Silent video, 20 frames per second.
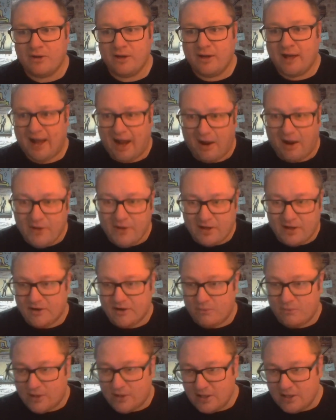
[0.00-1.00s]
how are you going to
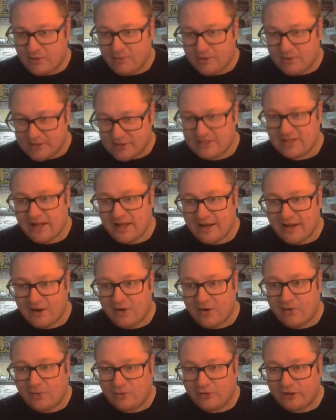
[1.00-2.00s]
work with the
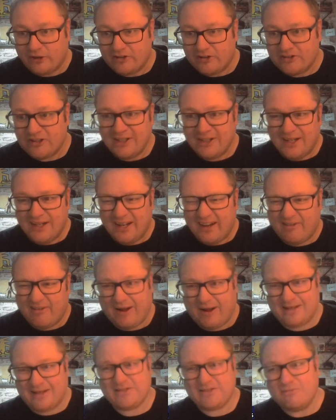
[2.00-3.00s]
stakeholders? If
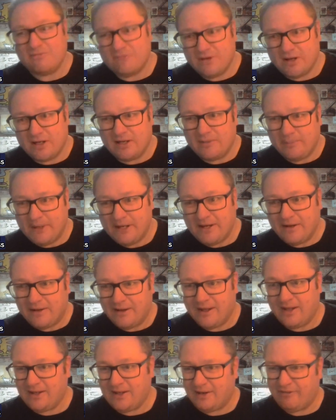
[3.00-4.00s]
that hasn't really been
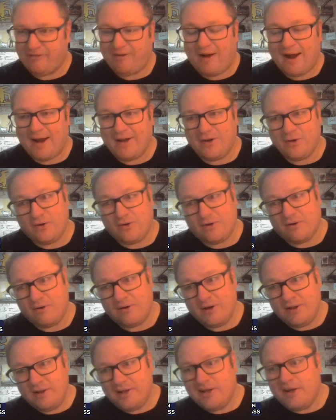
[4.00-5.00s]
clearly defined, or
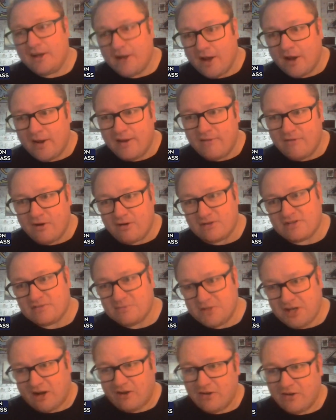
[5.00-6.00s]
you've got some
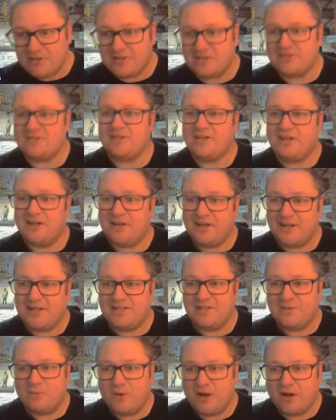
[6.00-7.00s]
challenges that you need
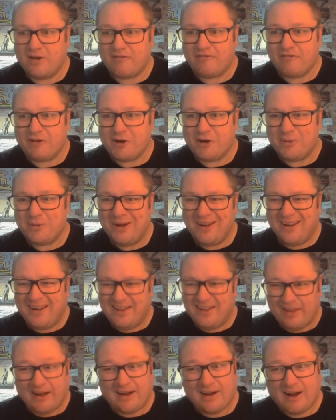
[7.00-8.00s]
to work through,
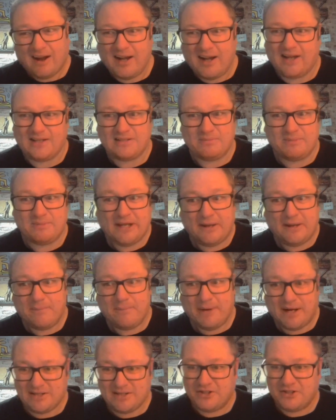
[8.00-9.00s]
that kind of has a big
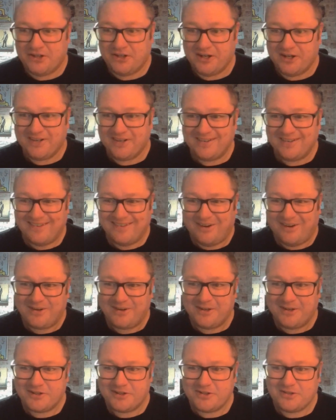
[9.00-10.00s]
impact on your
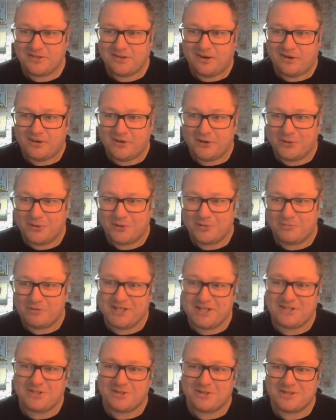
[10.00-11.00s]

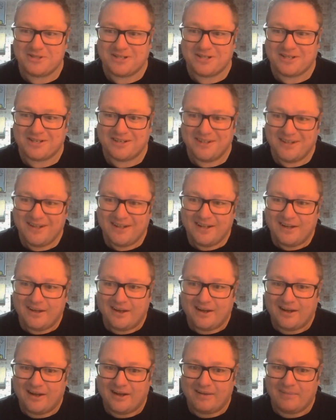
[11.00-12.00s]
resourcing.
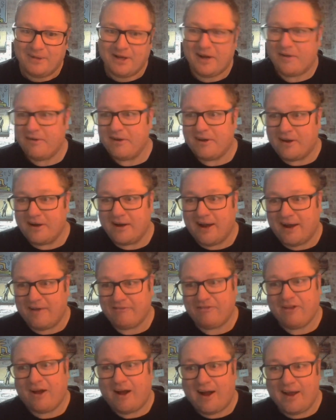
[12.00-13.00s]
You're going to have
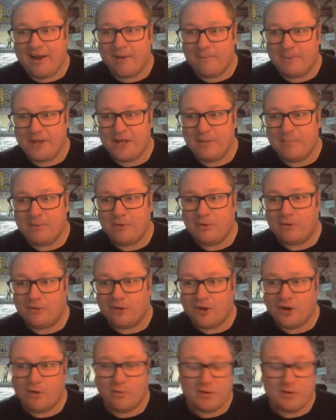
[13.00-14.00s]
to hire people
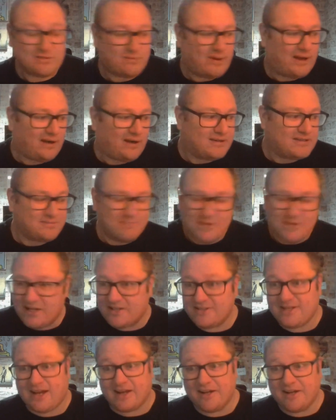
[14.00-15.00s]
who, as well as
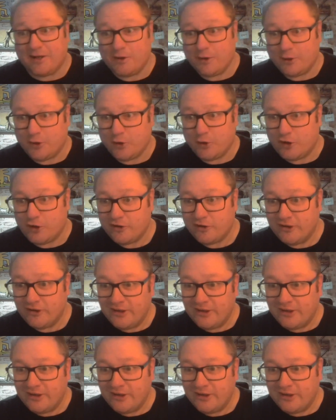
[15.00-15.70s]
being technically good,